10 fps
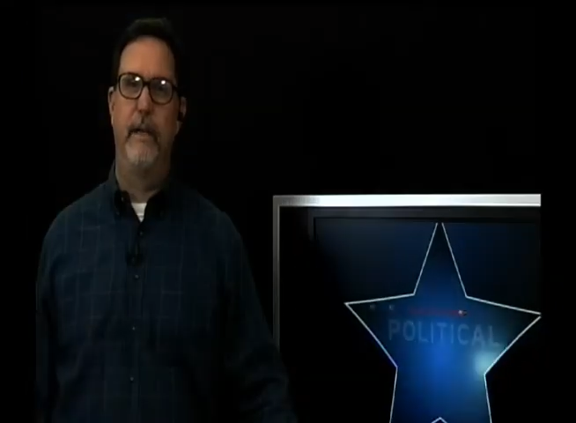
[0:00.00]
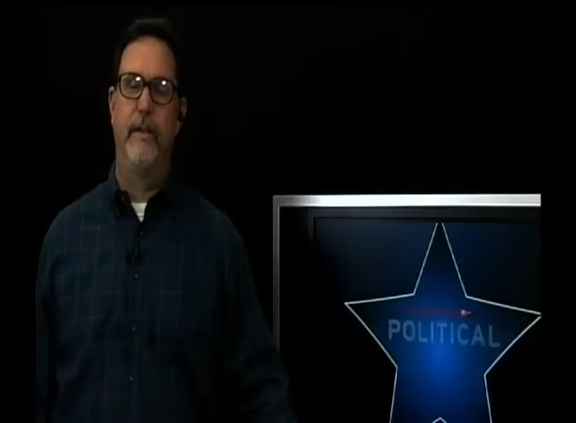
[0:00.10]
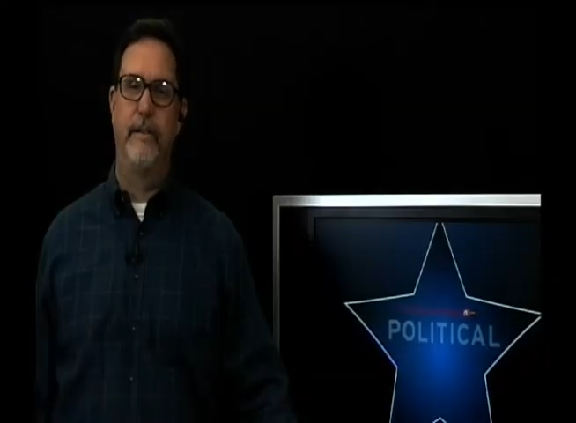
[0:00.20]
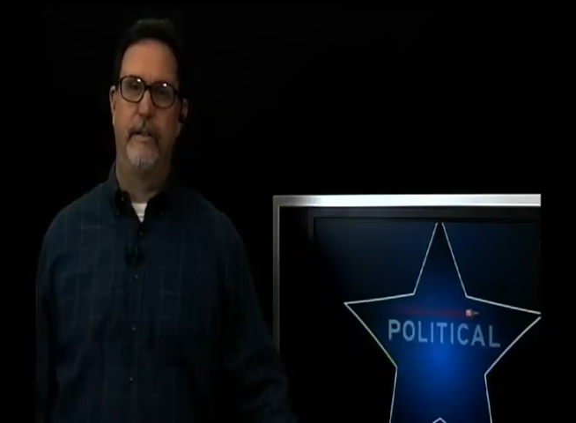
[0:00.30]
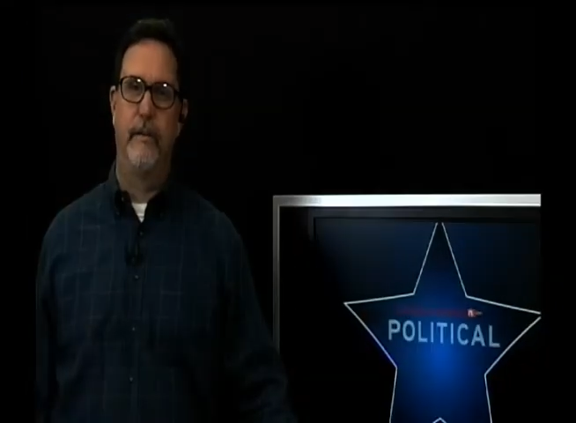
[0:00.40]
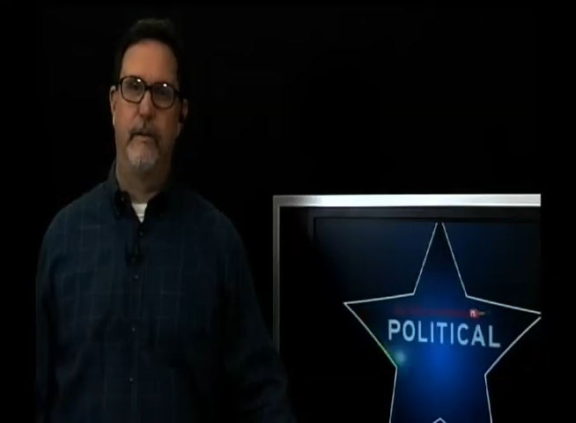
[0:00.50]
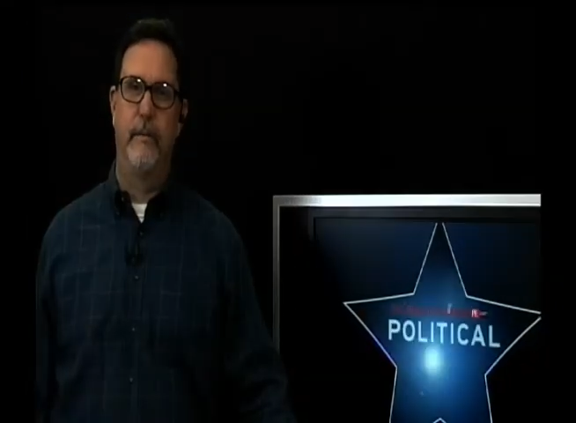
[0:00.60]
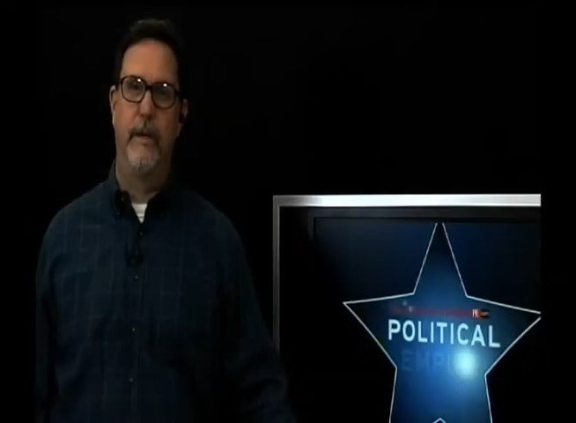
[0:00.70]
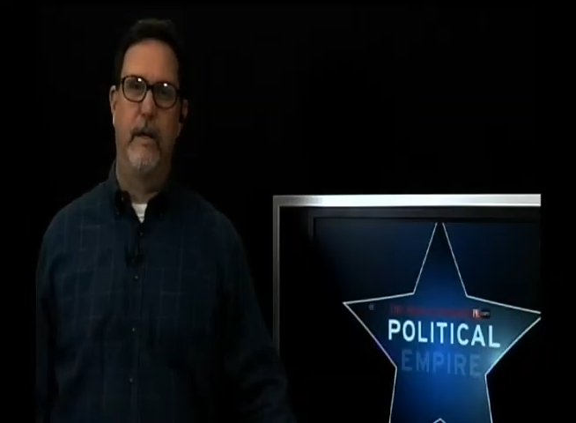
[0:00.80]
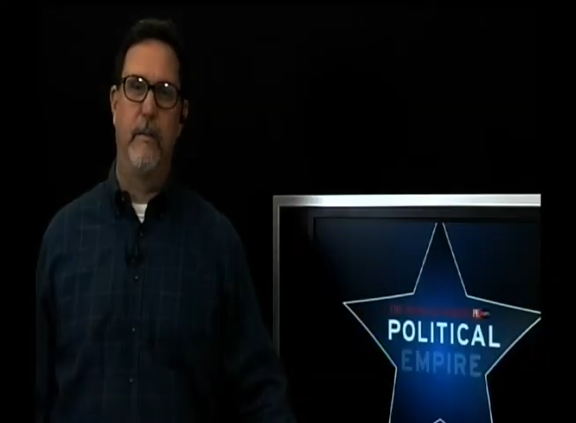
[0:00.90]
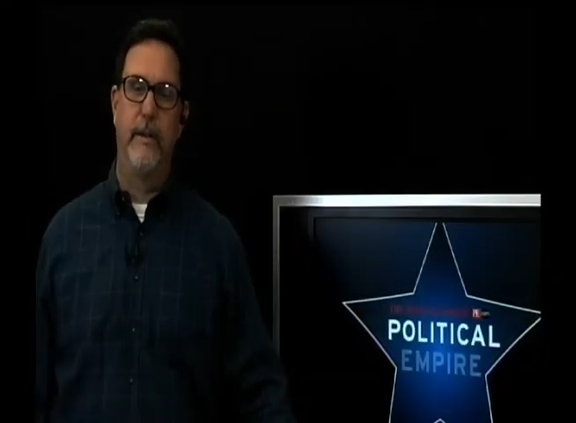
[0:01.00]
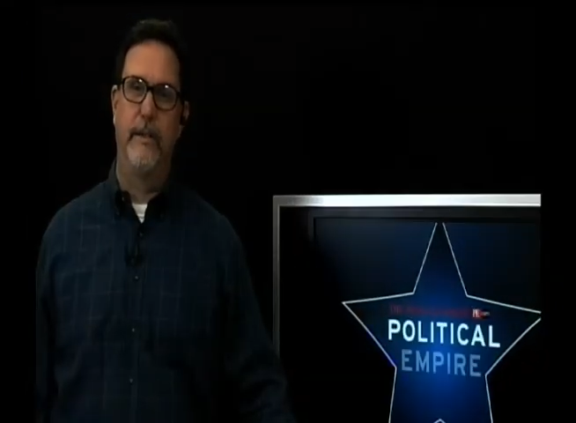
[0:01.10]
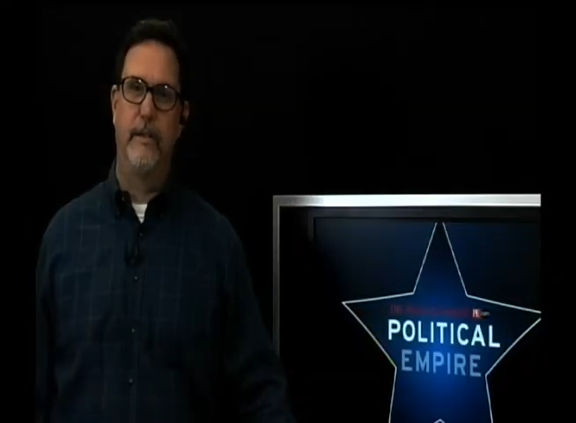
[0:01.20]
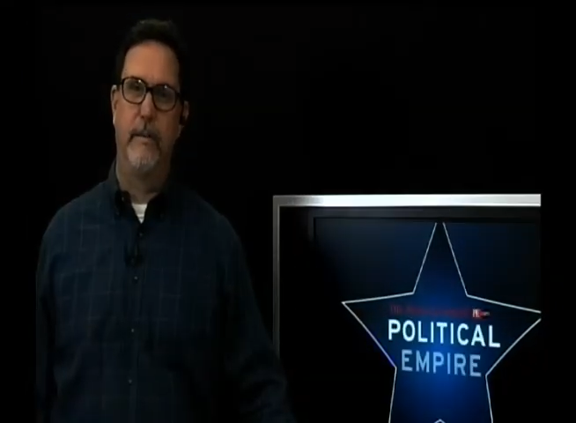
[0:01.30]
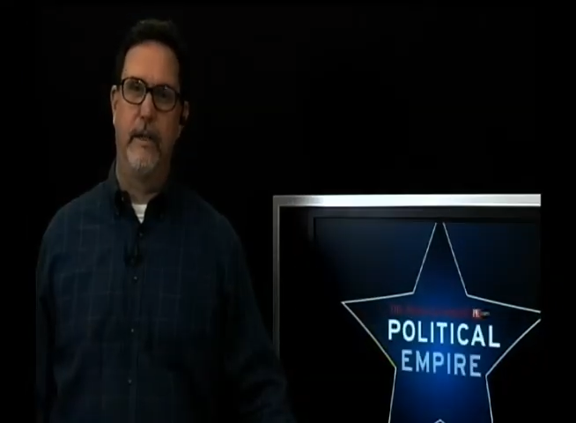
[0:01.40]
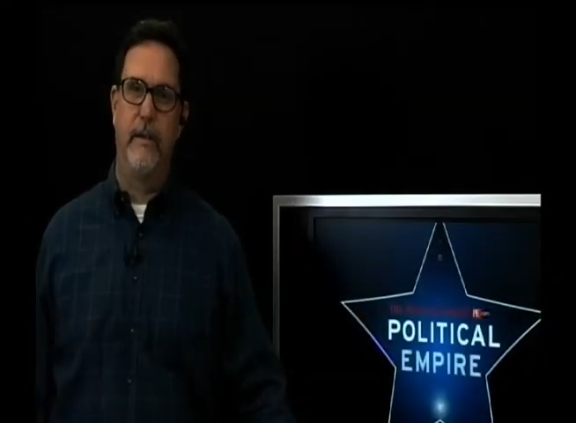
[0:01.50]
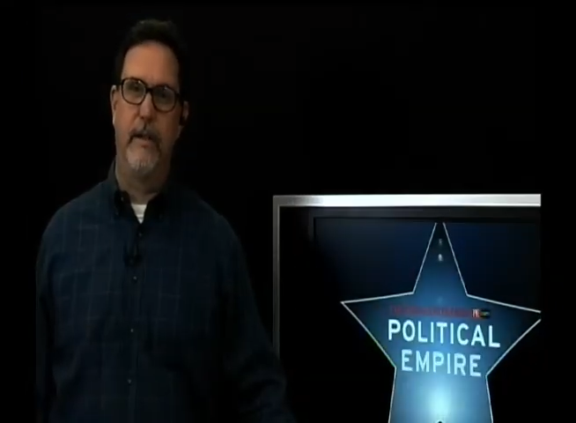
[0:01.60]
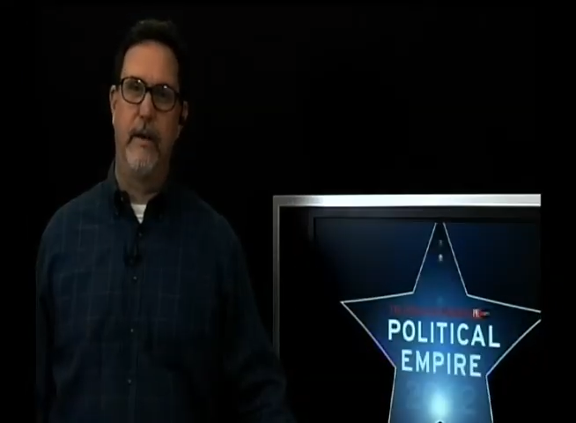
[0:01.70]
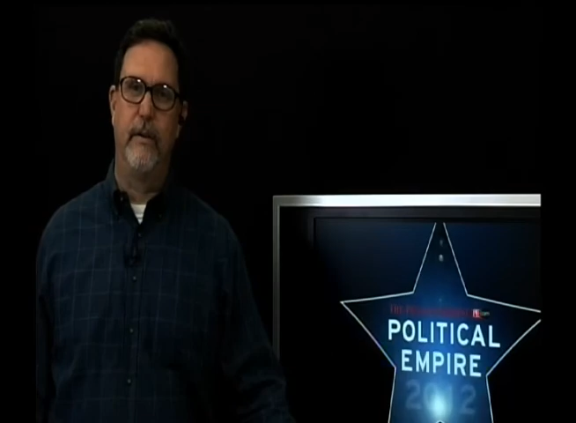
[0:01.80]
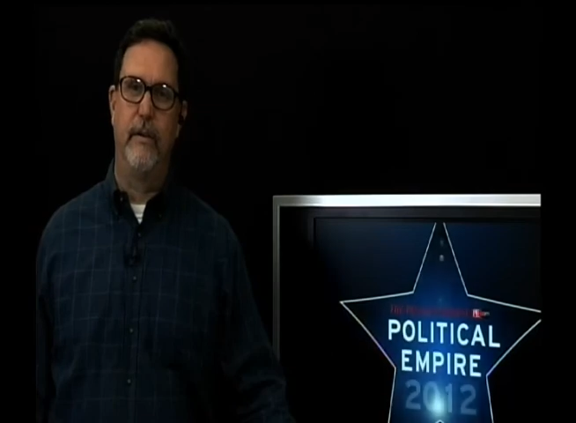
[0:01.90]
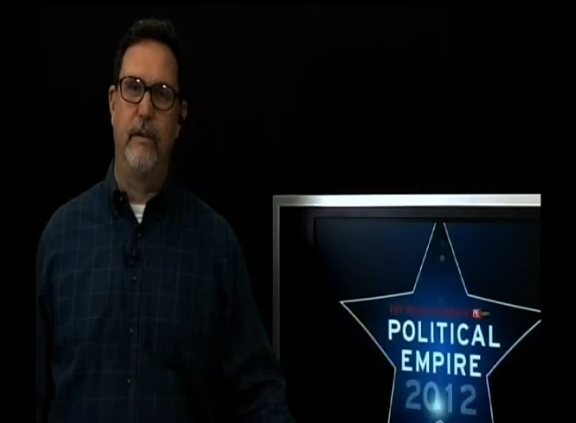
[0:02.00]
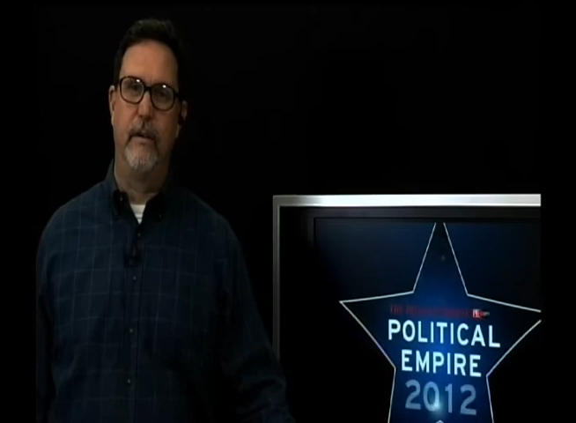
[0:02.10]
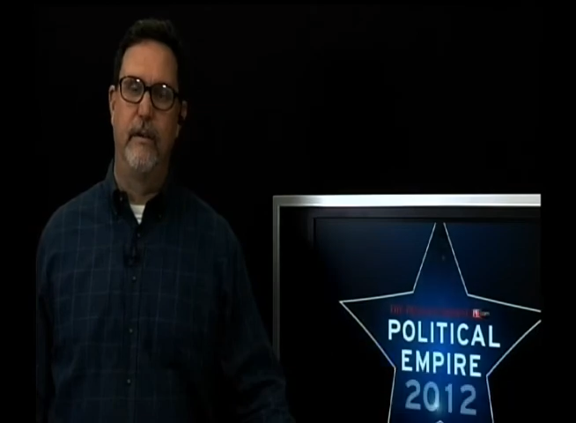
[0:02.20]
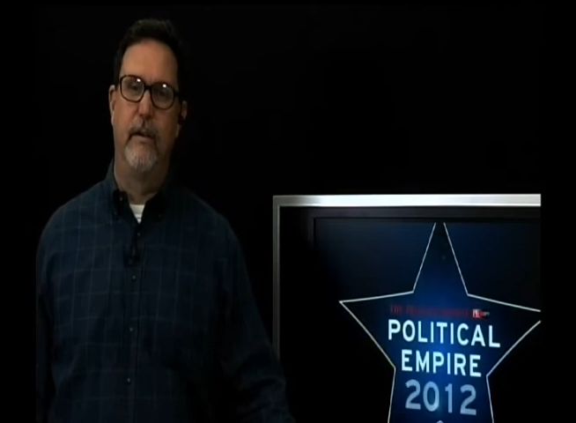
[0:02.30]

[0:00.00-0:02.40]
issue or become an issue, but he's now using